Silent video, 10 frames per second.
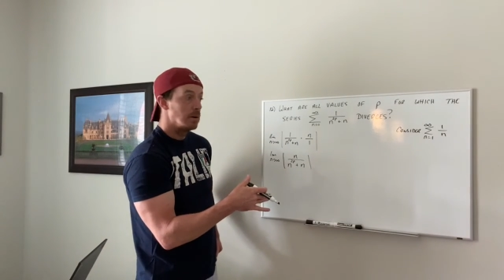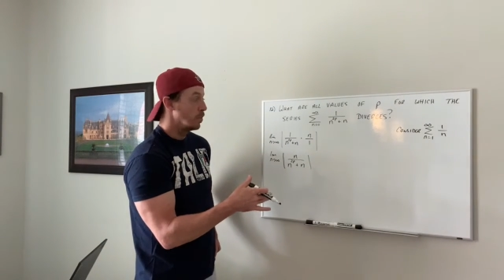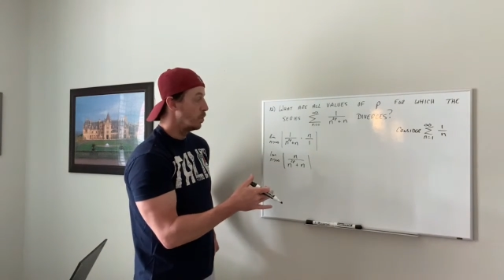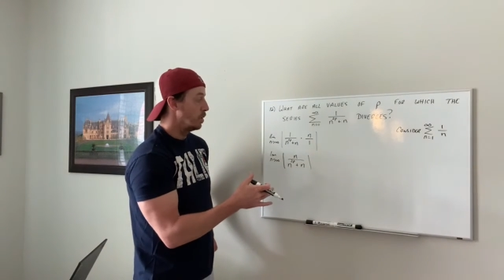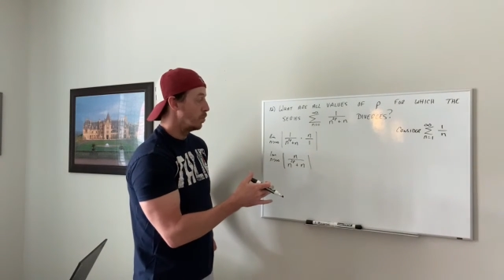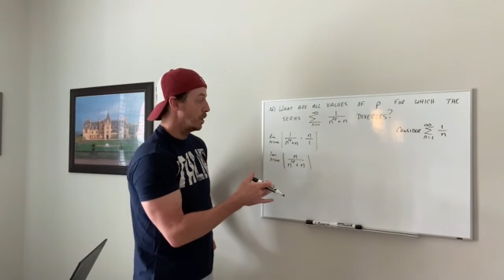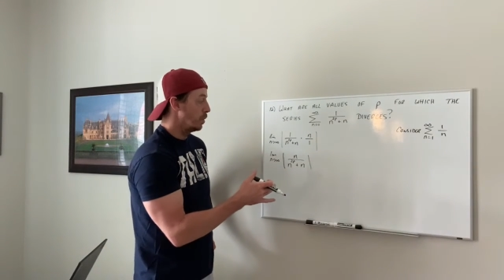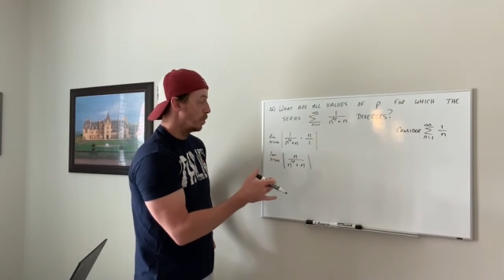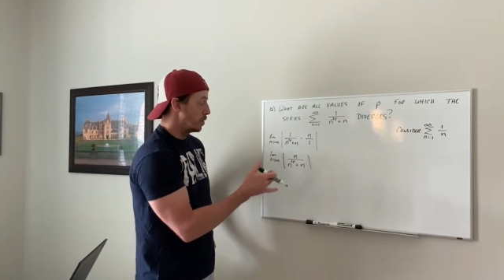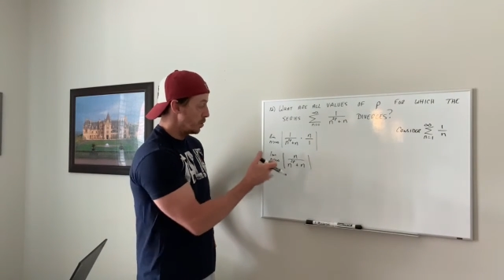when we
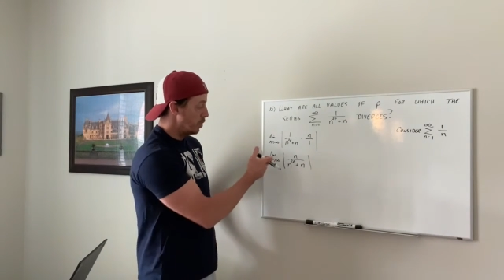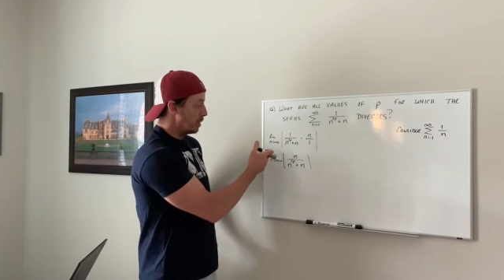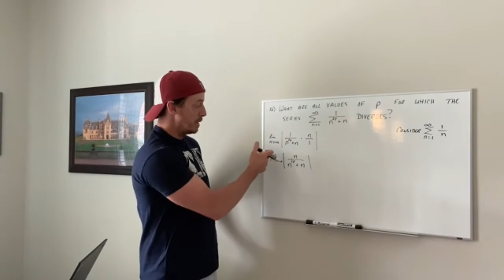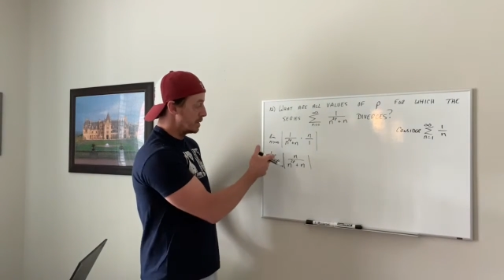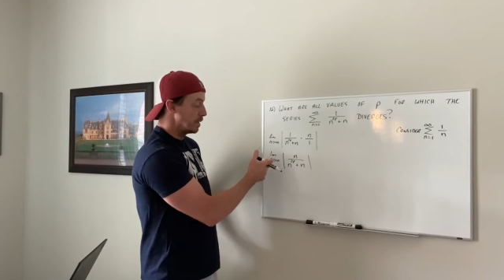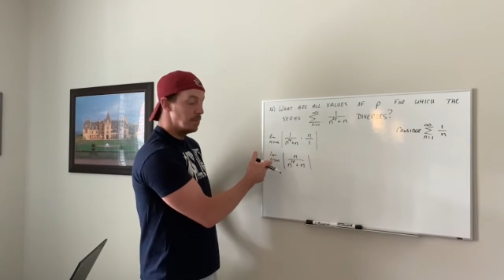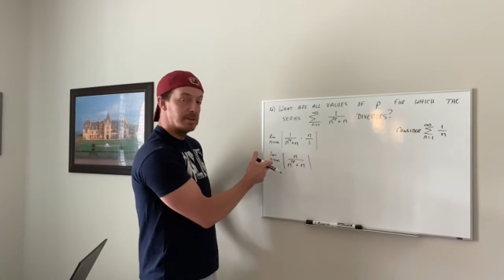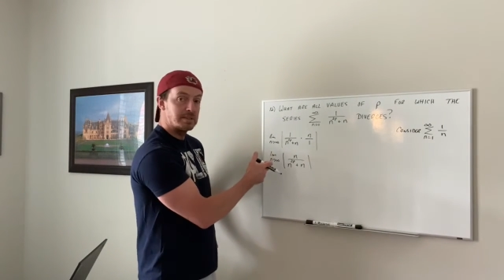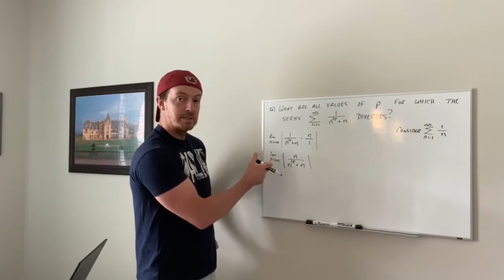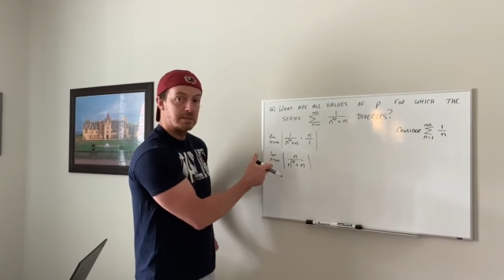were doing these
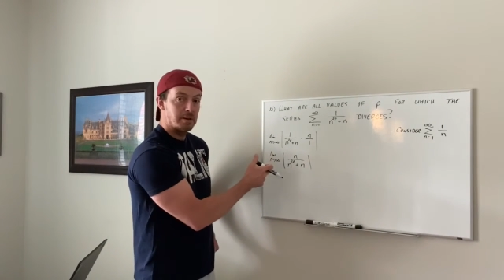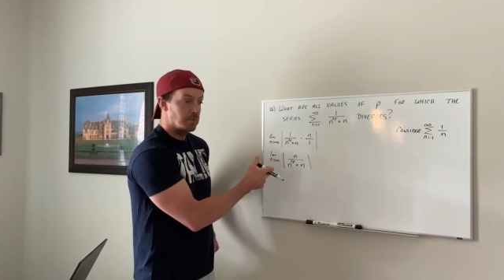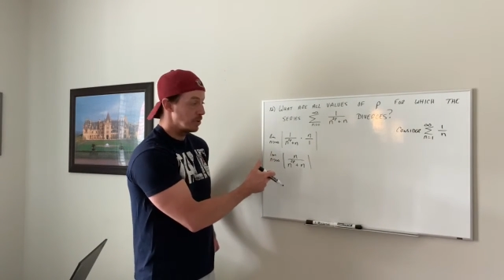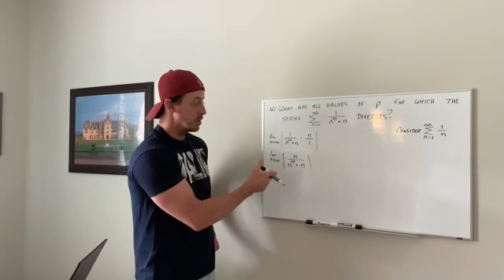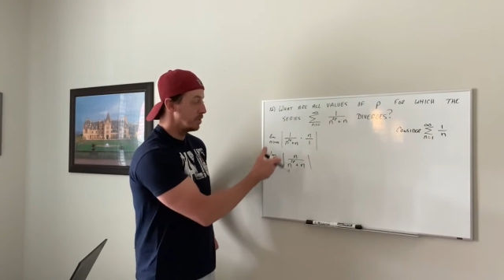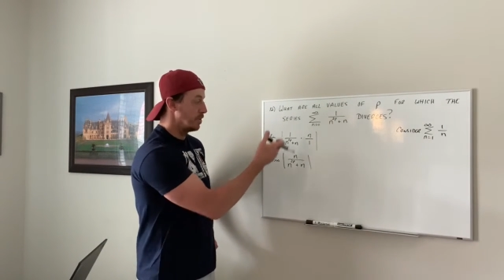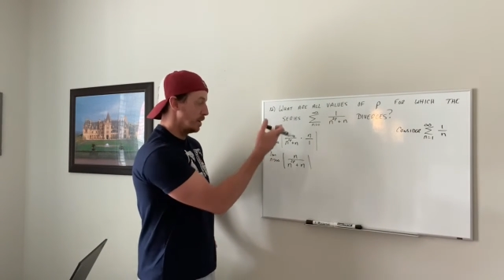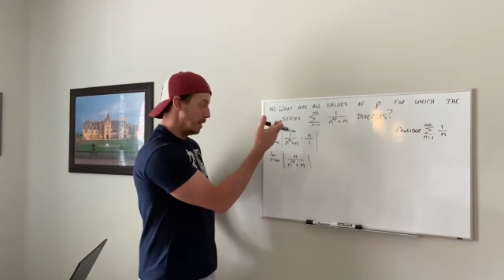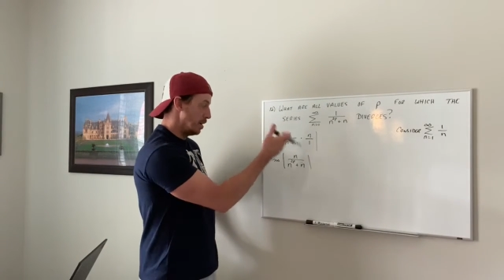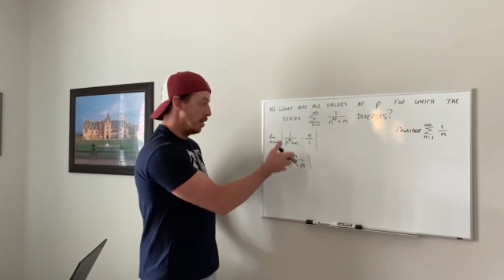limits as n approaches
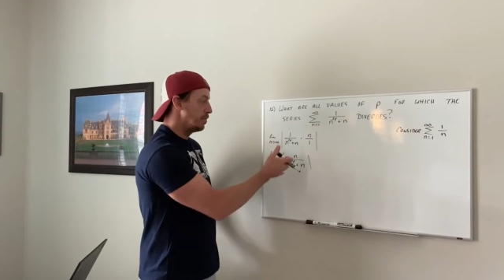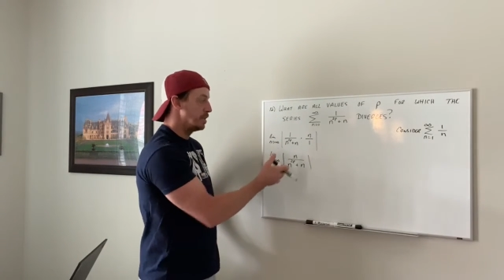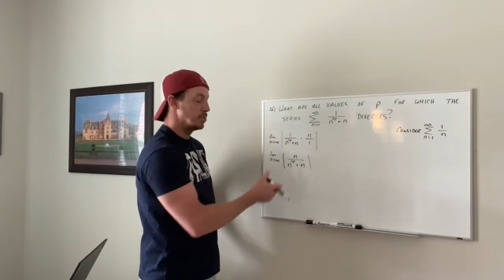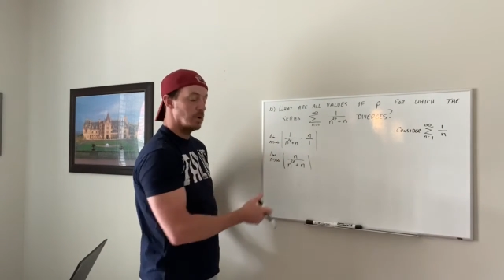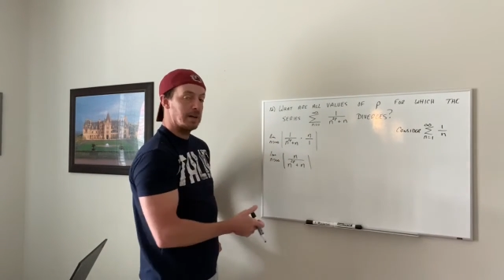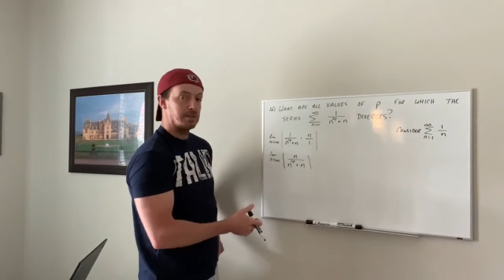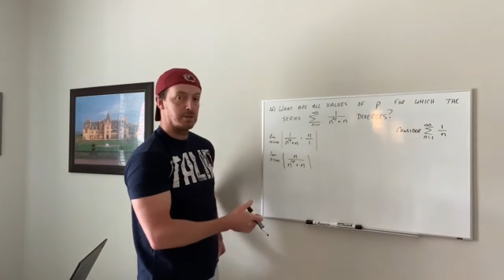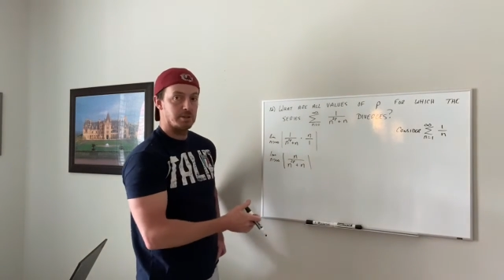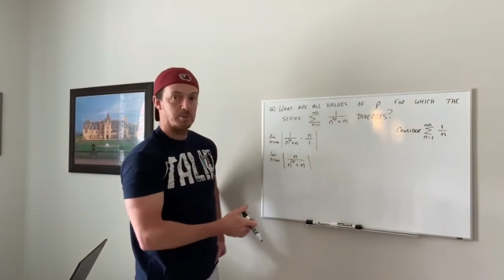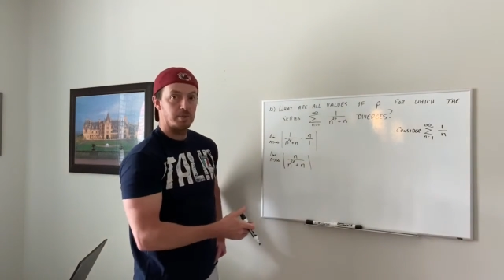infinity of these
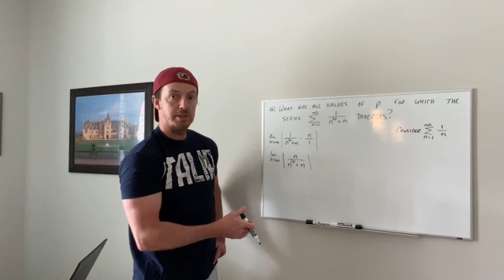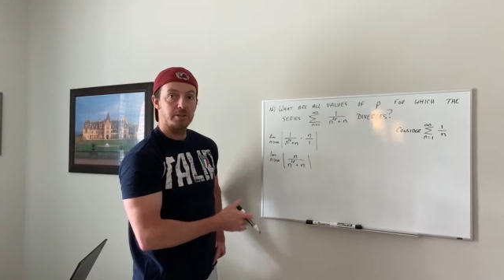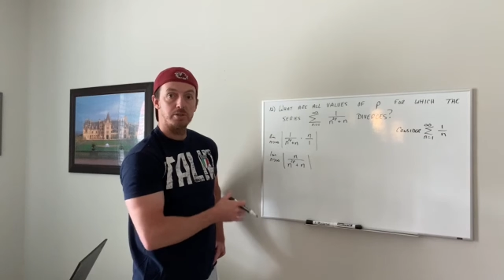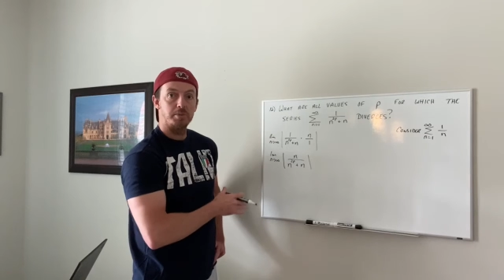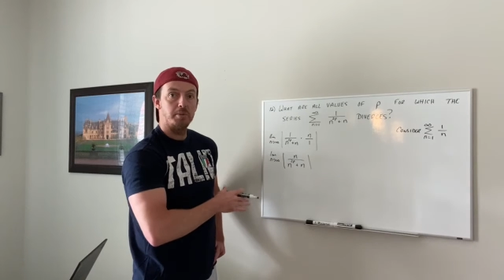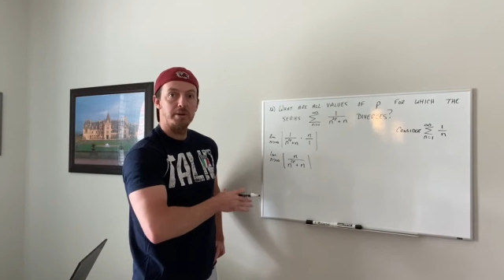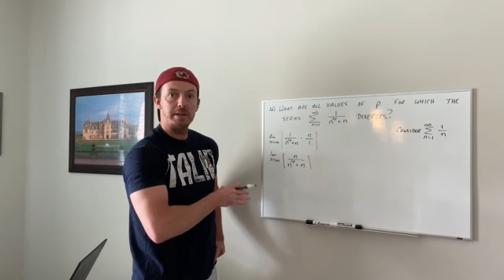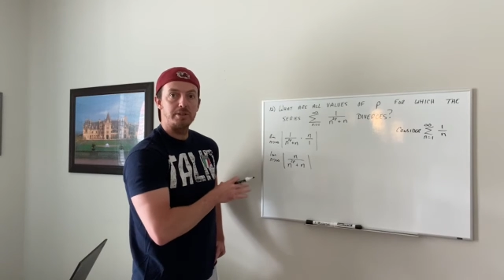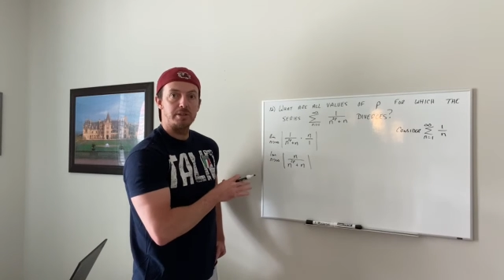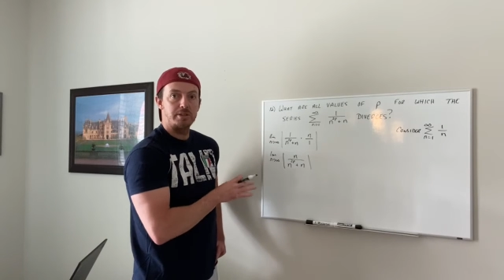rational expressions. Remember,
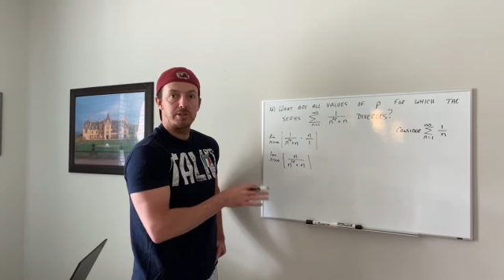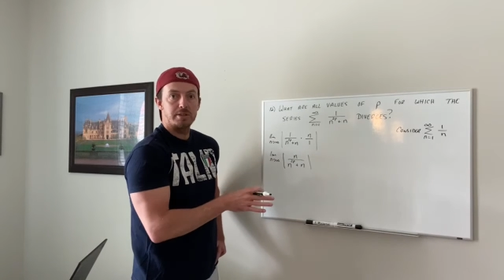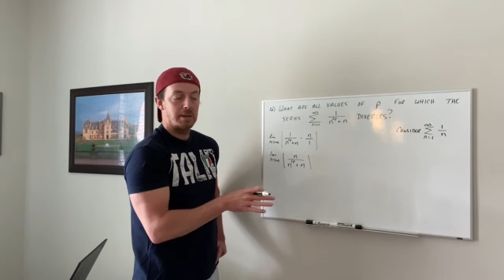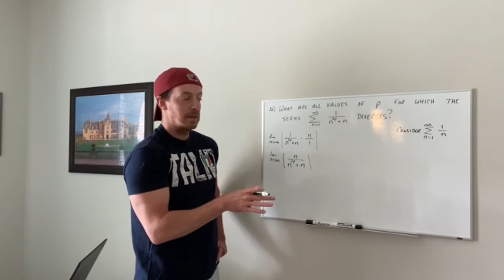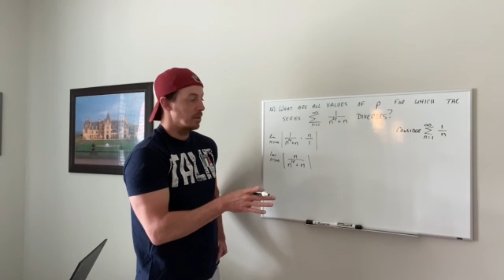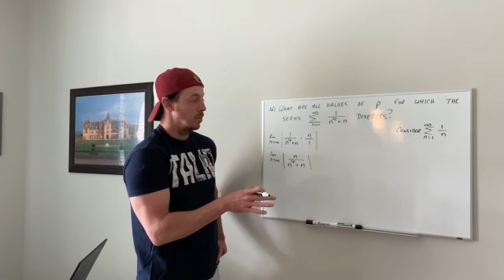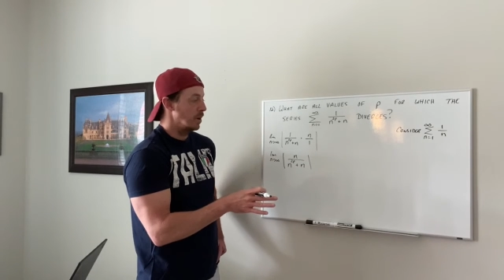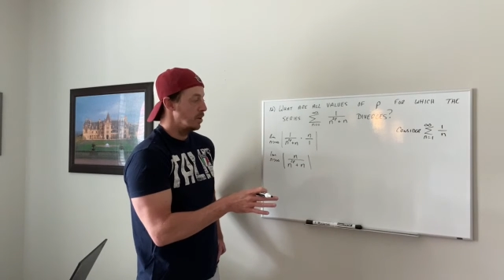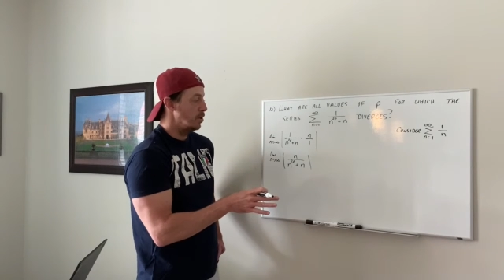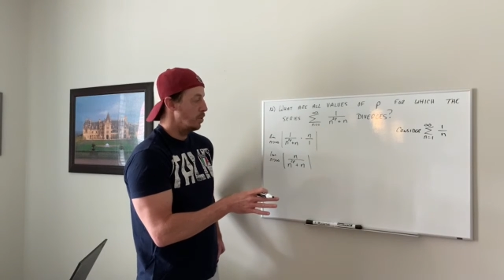it's just like the way
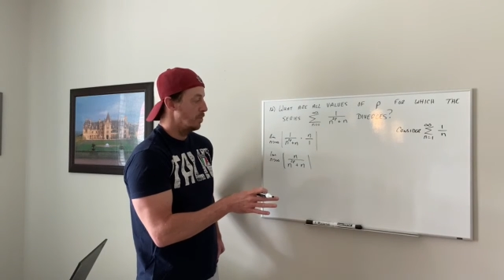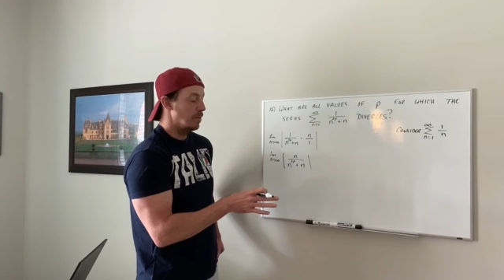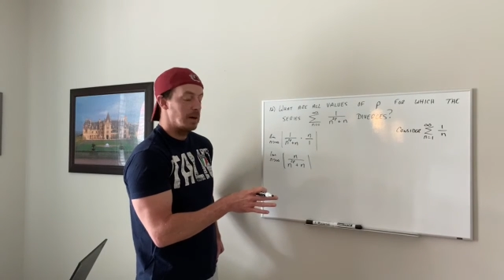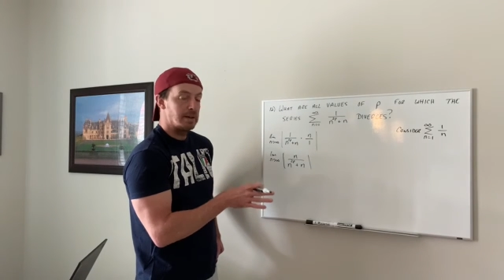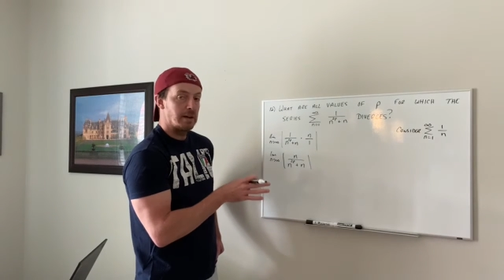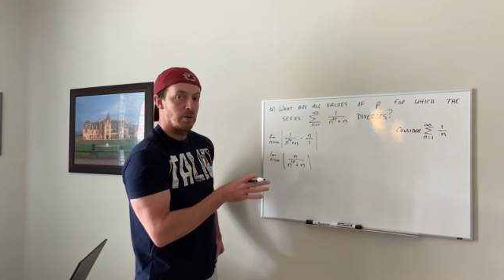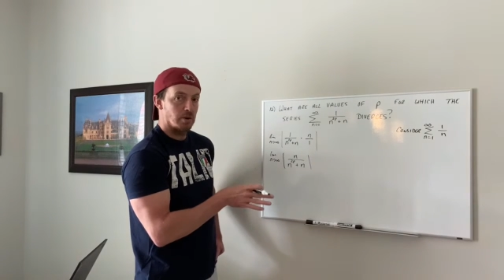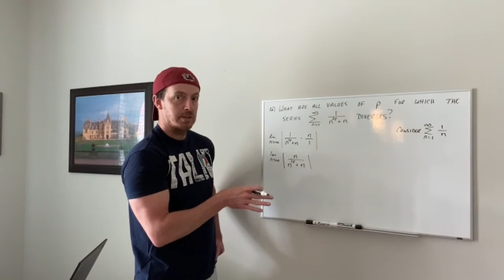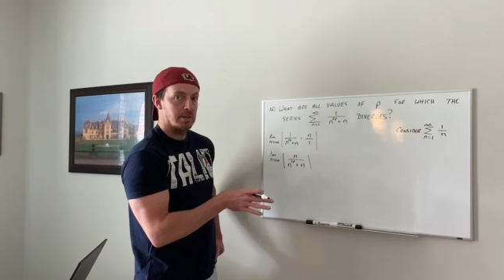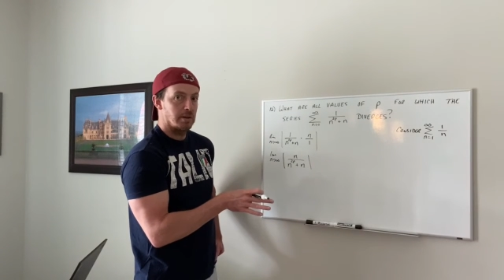you would find a
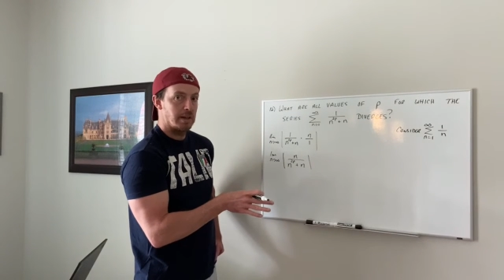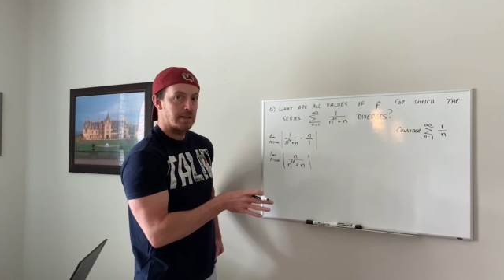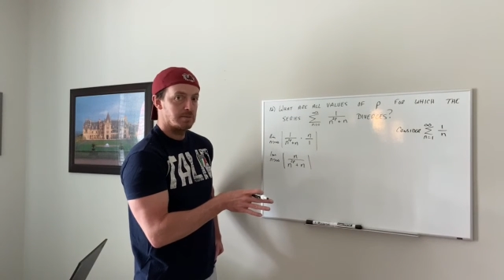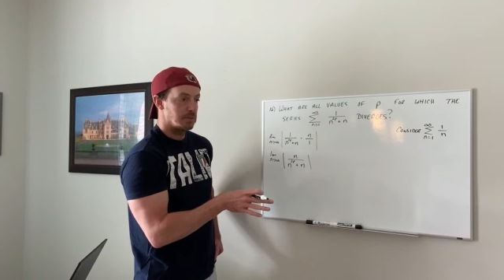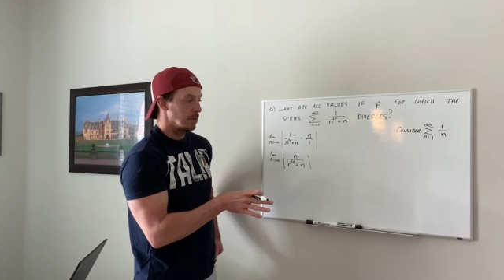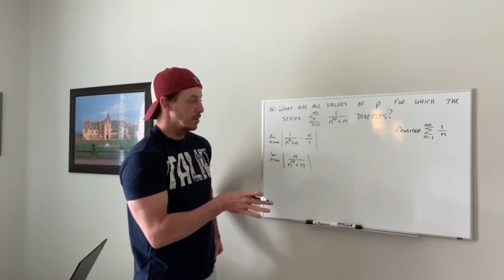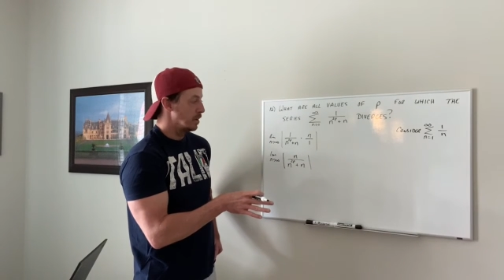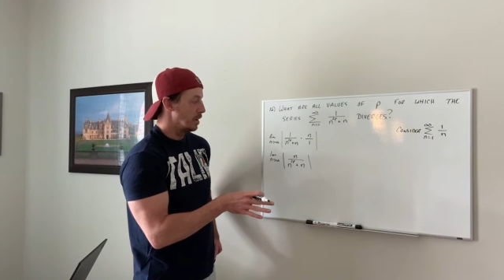horizontal asymptote.